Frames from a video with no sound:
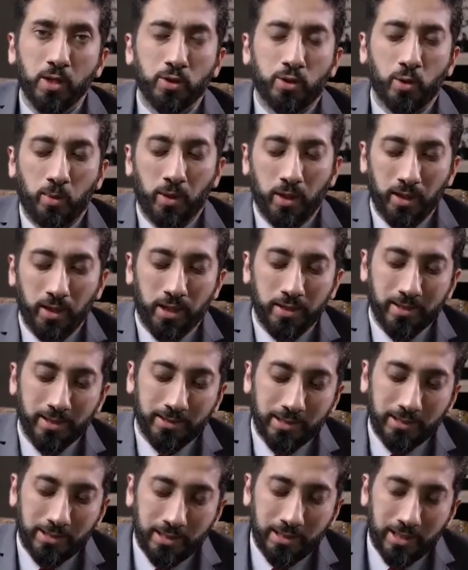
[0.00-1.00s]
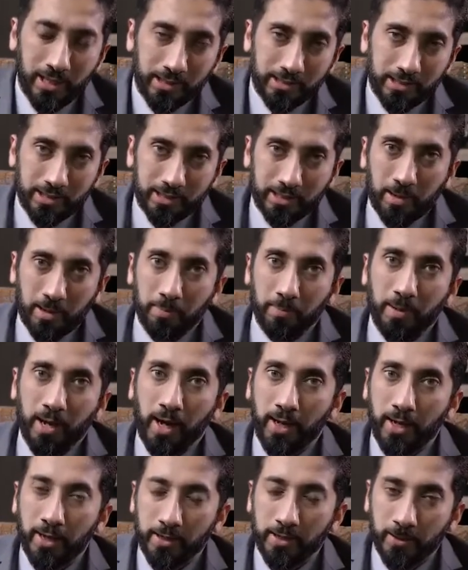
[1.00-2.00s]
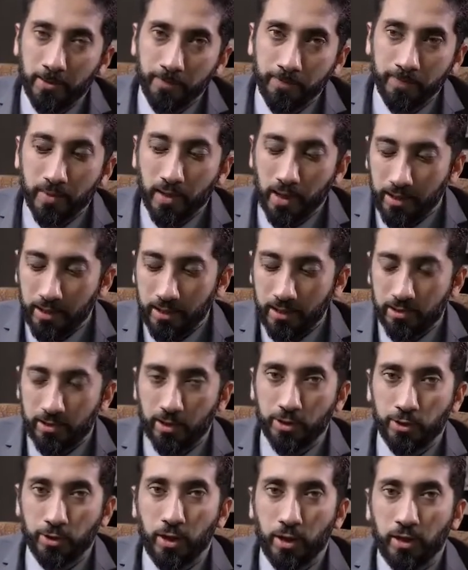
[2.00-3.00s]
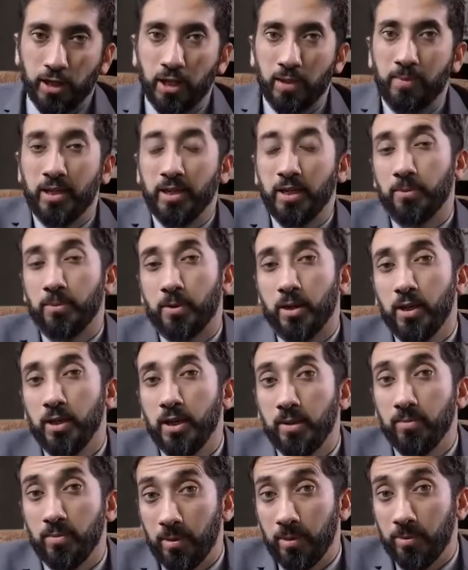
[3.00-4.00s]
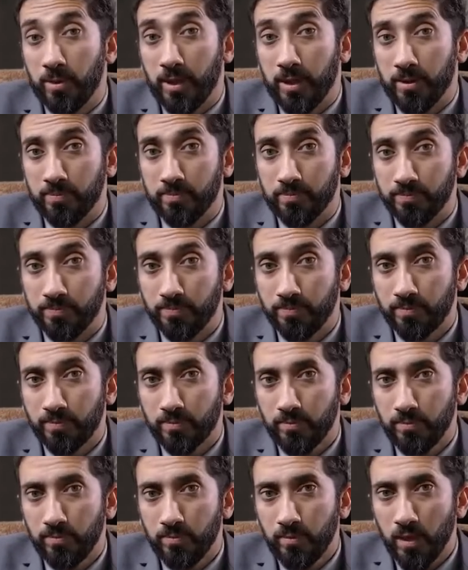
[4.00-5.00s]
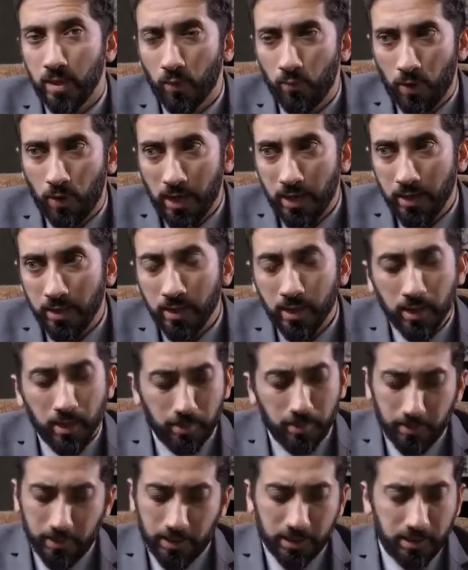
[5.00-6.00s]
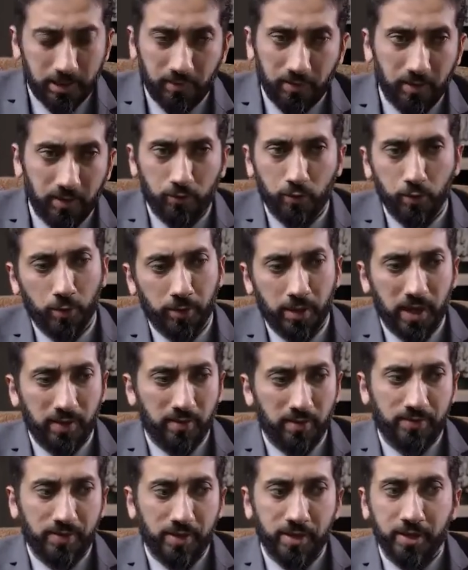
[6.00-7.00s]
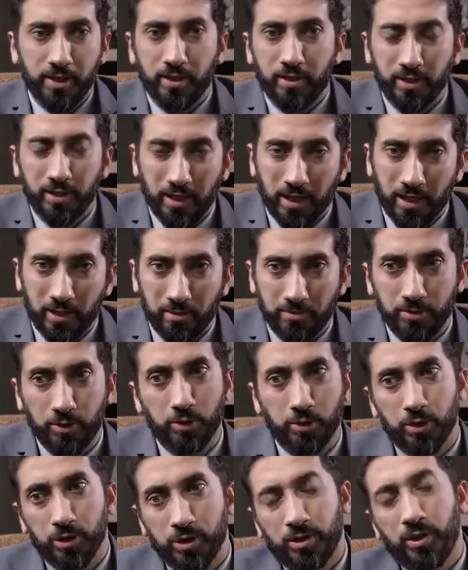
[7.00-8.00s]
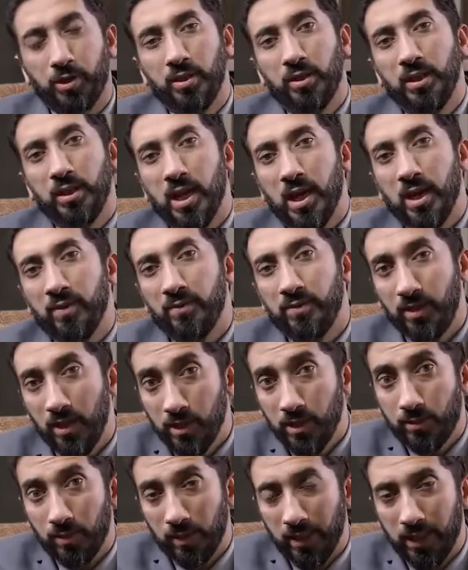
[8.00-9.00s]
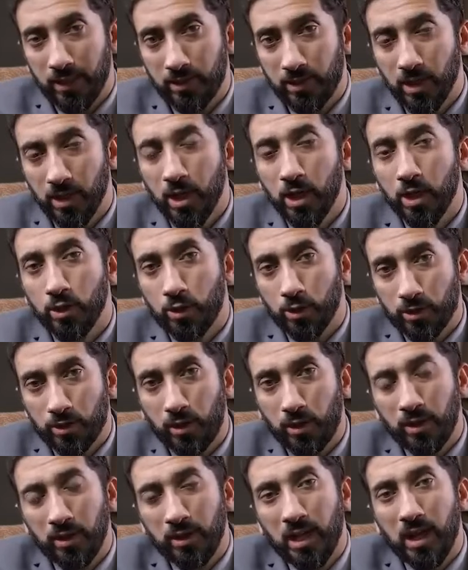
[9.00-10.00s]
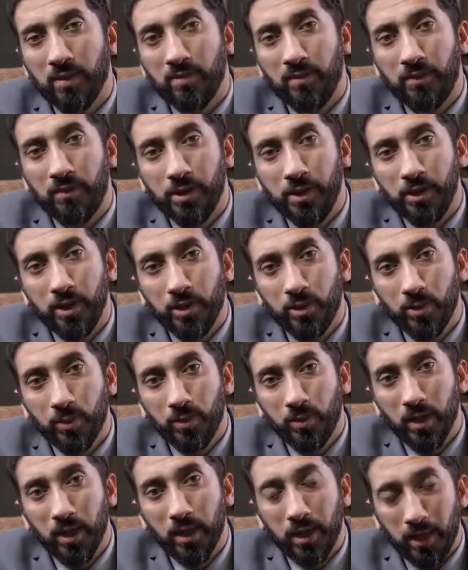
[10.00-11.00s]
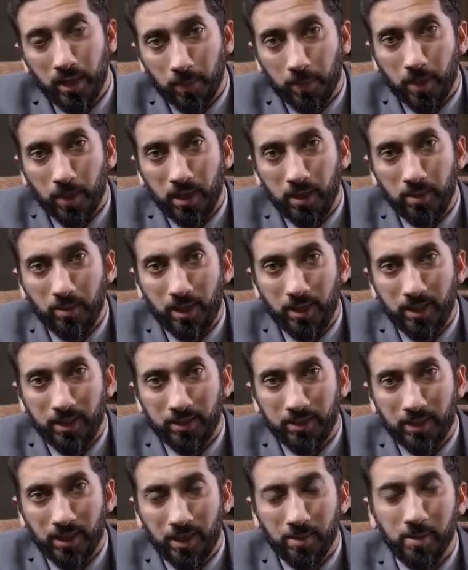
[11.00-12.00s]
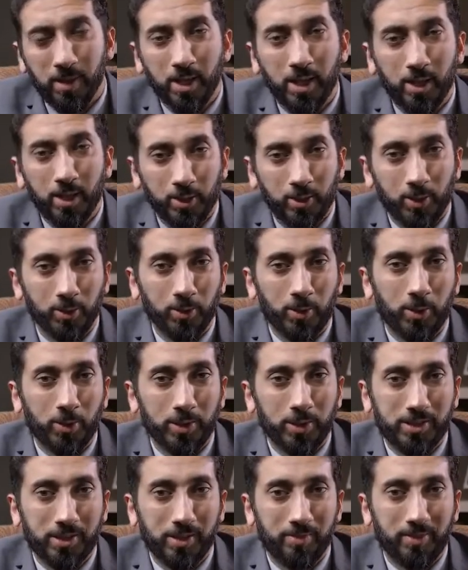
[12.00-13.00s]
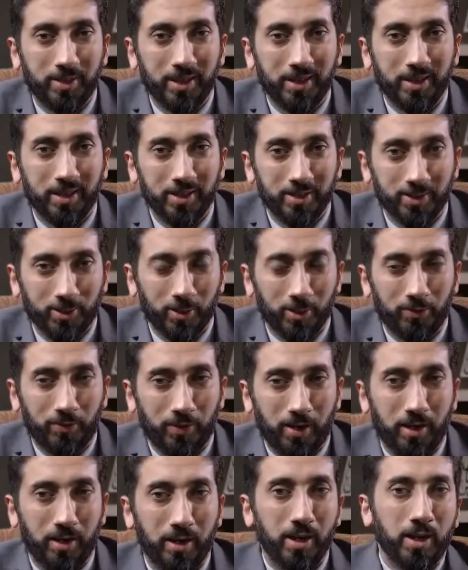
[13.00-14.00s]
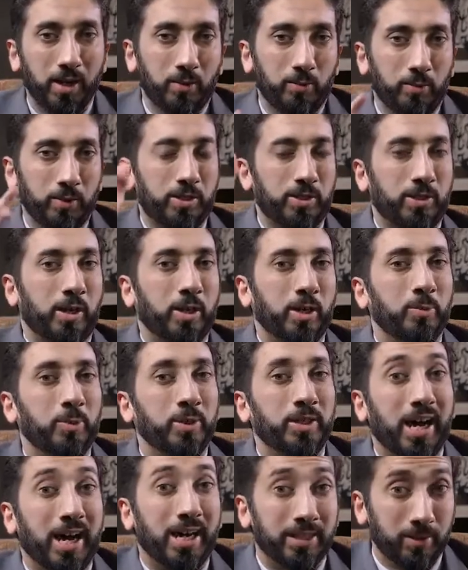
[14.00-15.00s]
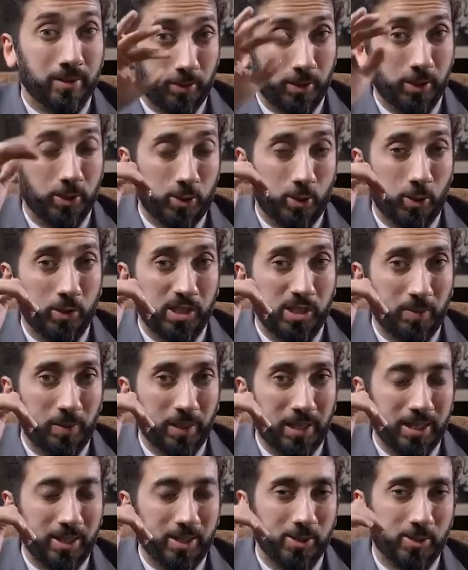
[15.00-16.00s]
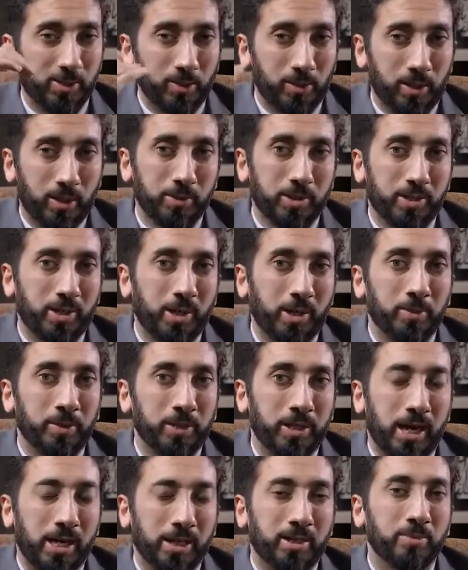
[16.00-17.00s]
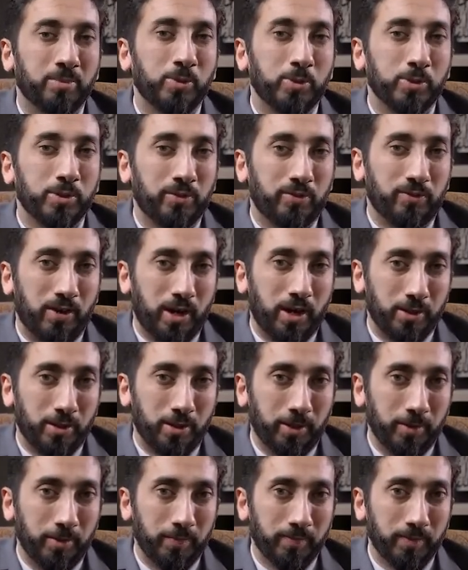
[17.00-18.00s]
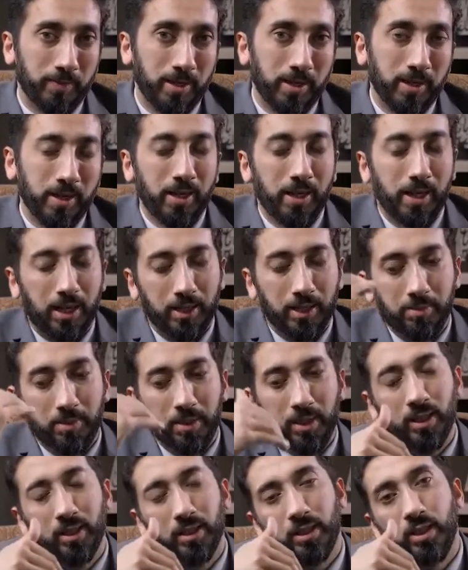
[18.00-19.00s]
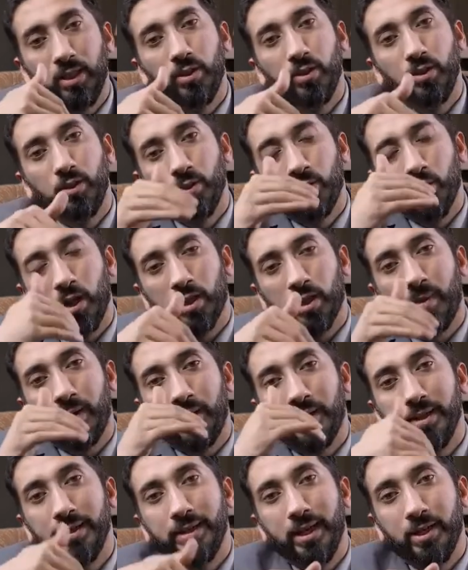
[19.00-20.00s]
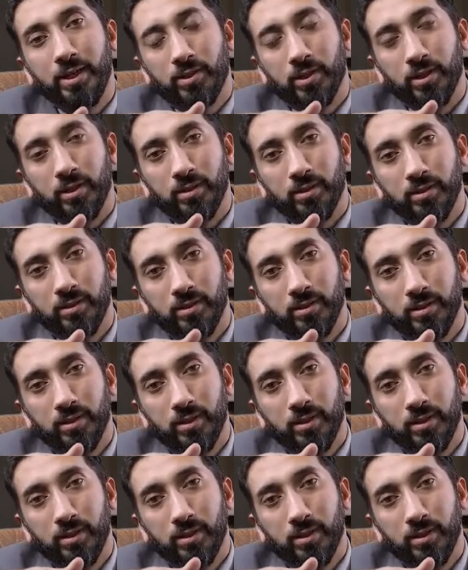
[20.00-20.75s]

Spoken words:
So what Allah does is He takes a step back and He starts talking about Abraham. Why? Because even if you don't have affinity to the Arabs, the Israelites should certainly have affinity to Ibrahim alayhi salam. You'll notice something so far. We started with Adam. When the stories began in the surah, we started with Adam, who's a father. And immediately you talk about a nation.